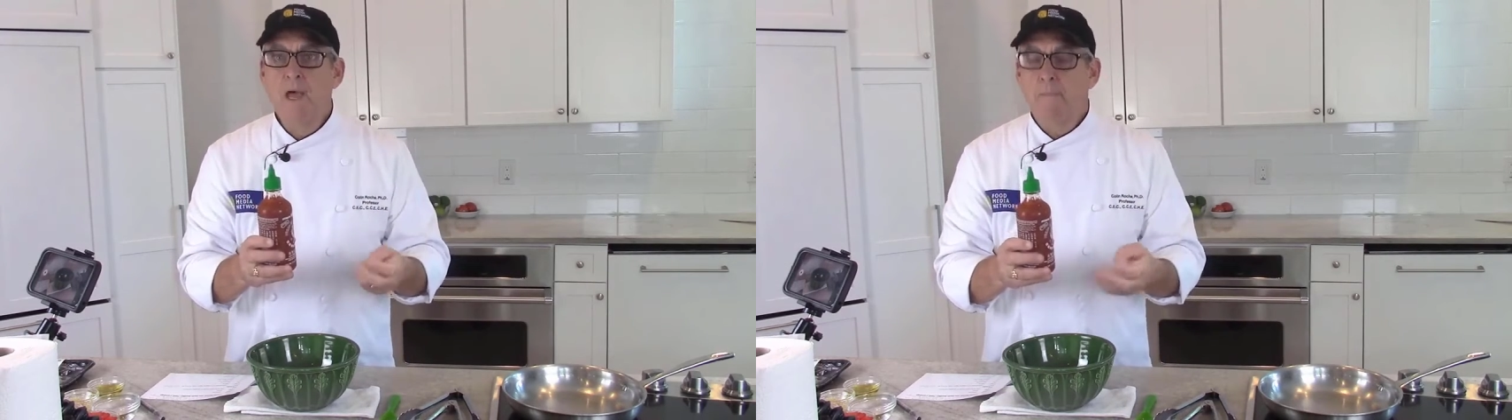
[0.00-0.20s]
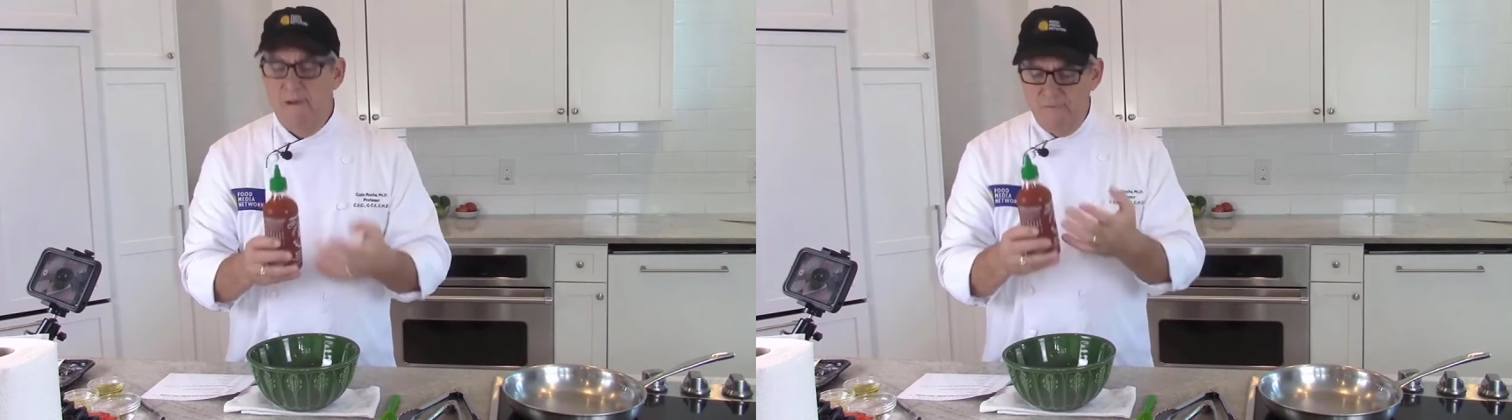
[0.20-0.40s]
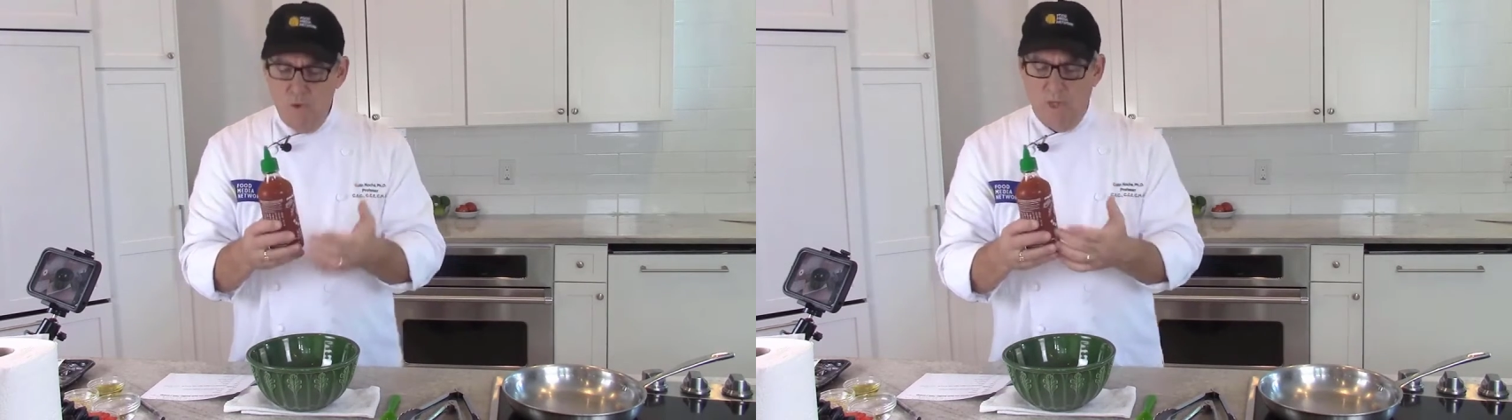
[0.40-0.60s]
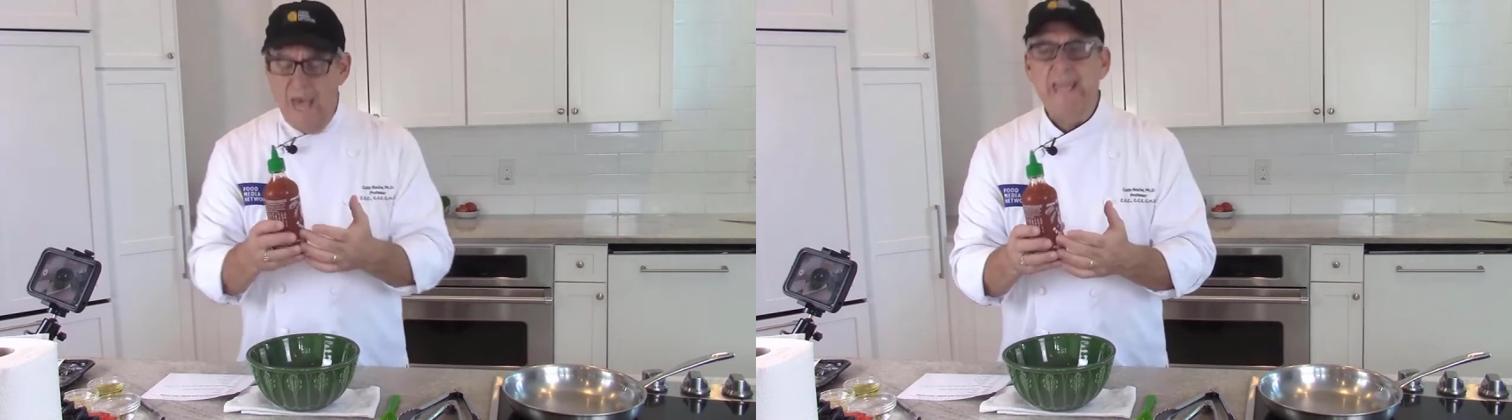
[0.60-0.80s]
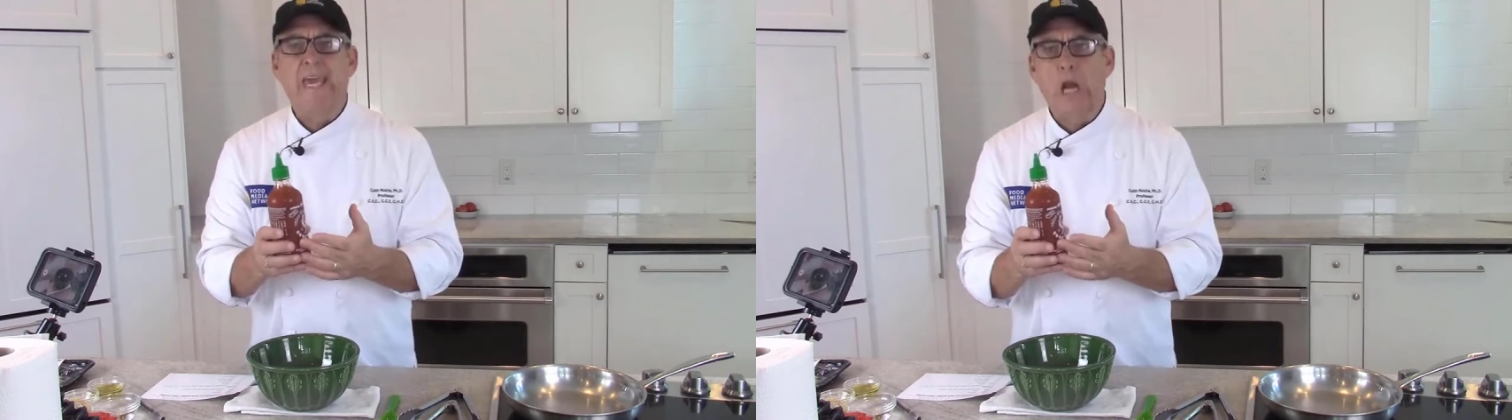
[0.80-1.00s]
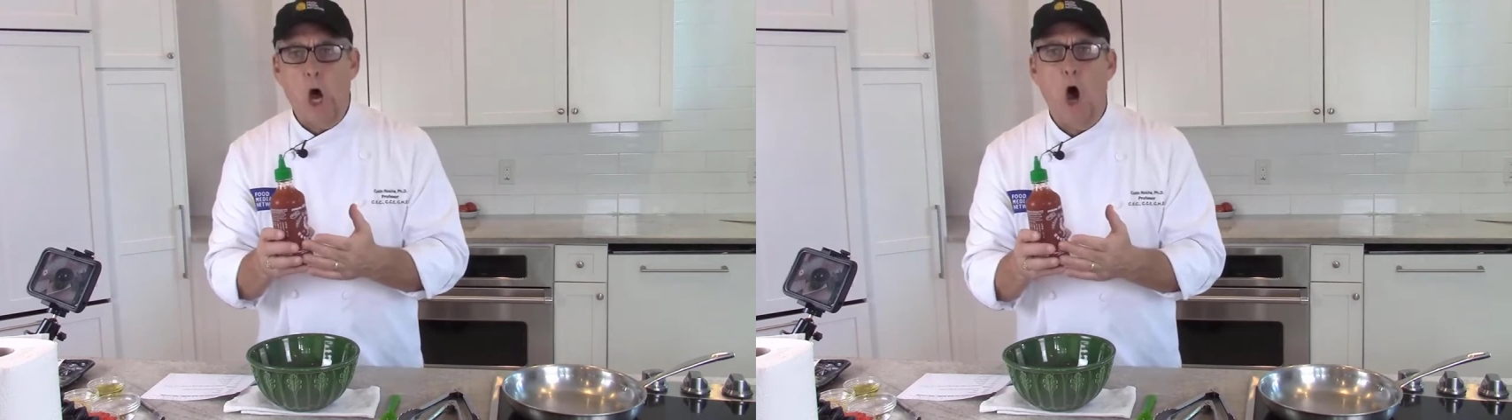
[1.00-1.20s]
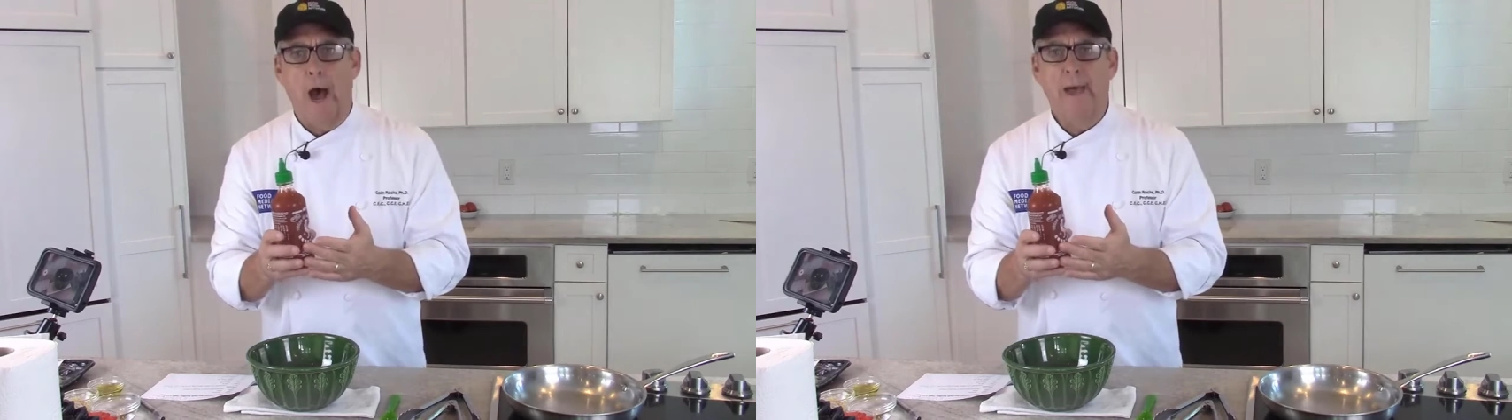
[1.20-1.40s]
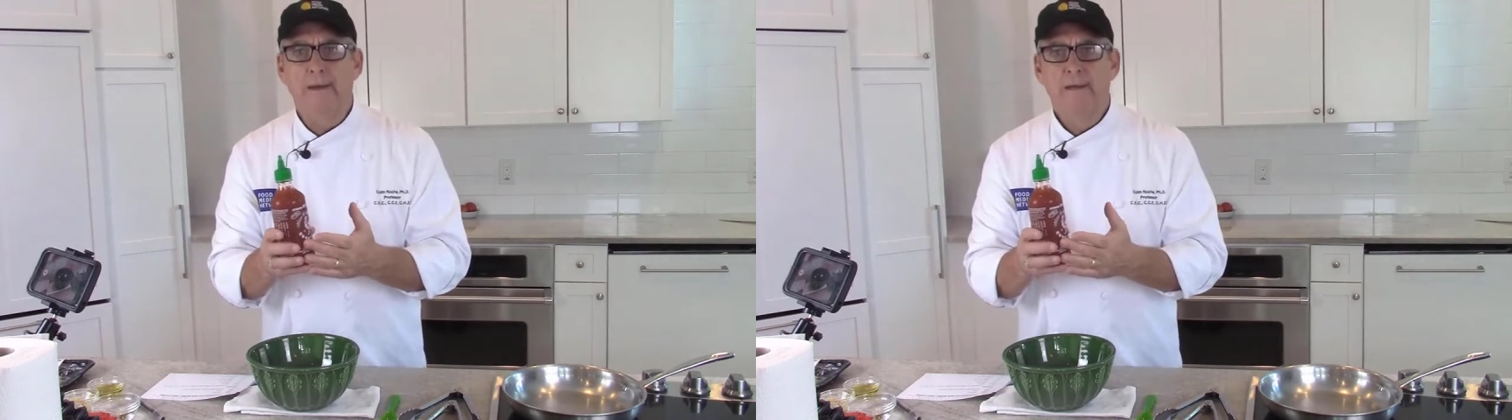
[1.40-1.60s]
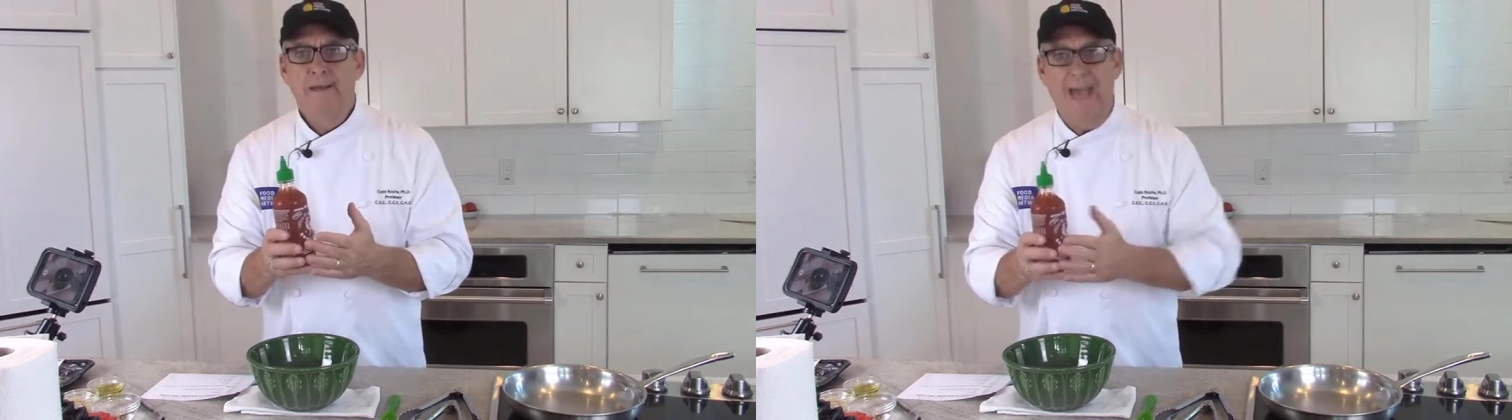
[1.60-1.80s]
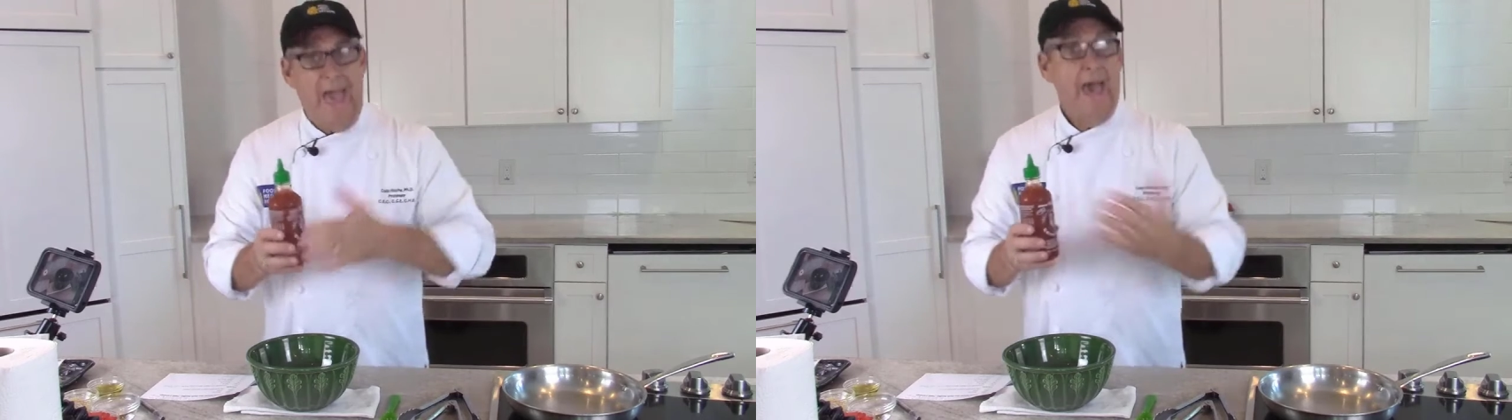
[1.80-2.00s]
But if you like it hot,
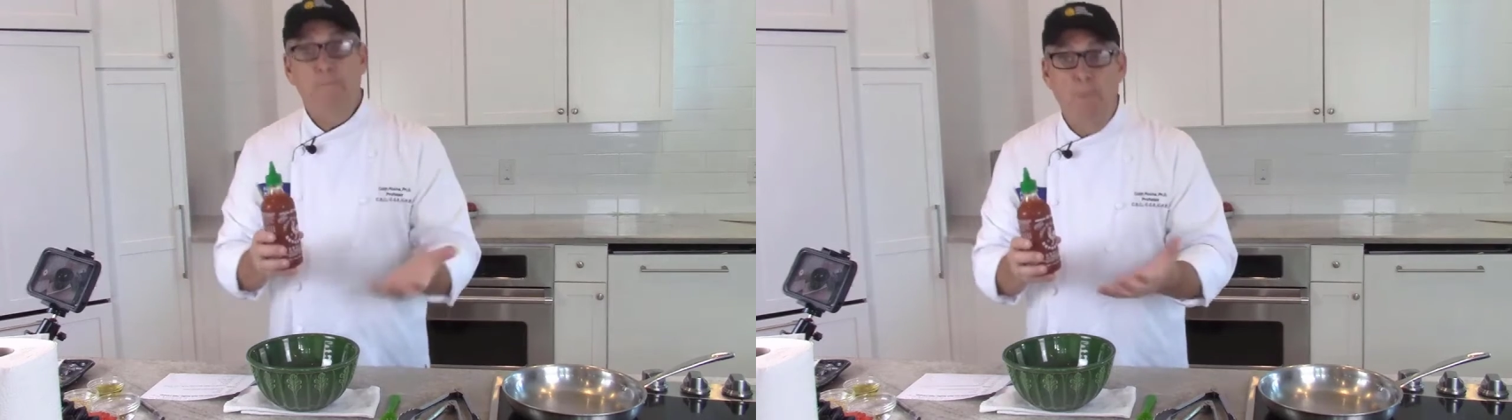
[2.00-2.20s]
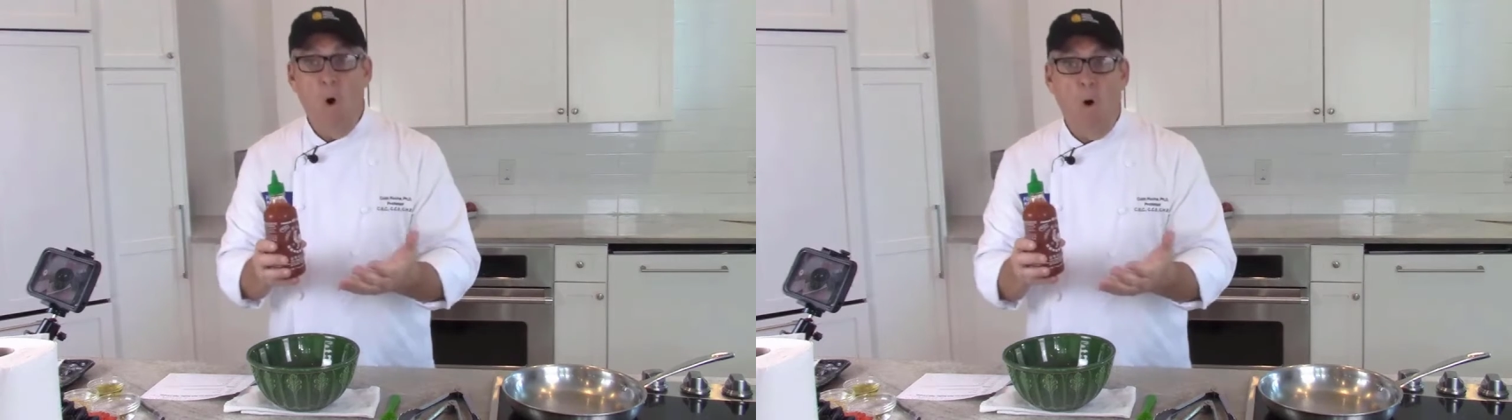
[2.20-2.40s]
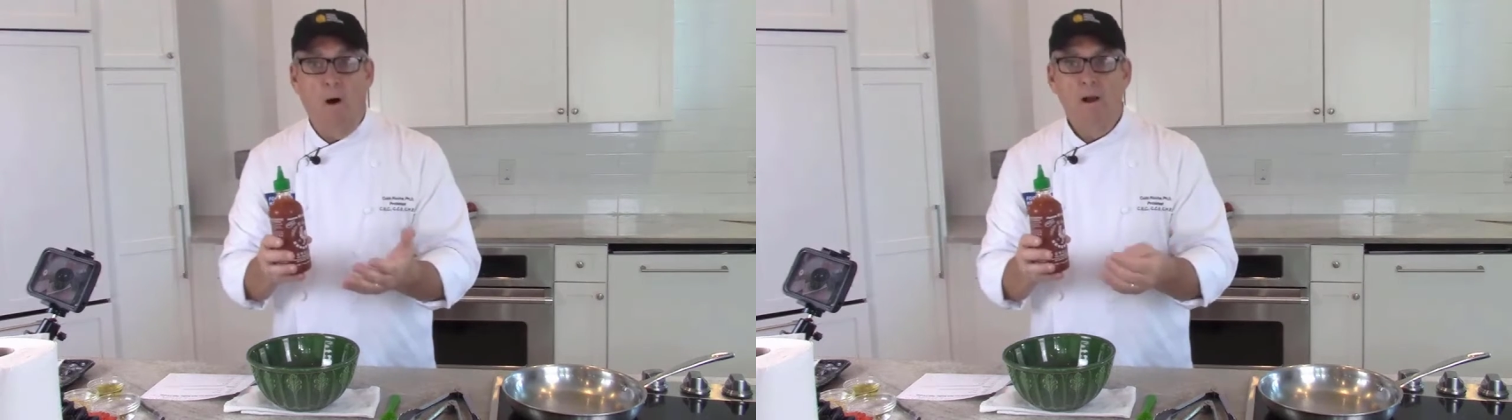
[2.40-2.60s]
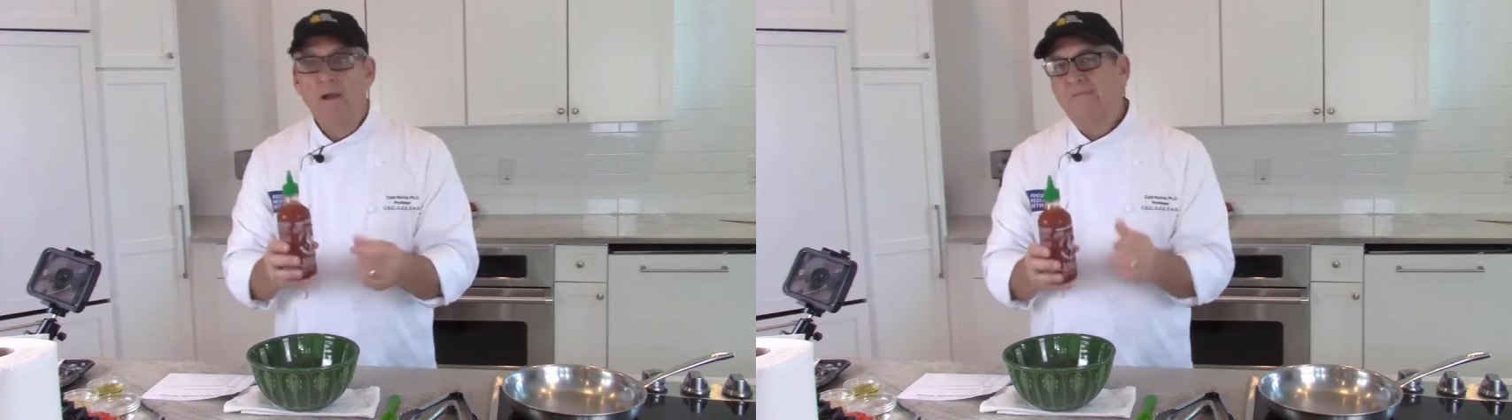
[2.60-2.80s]
add more.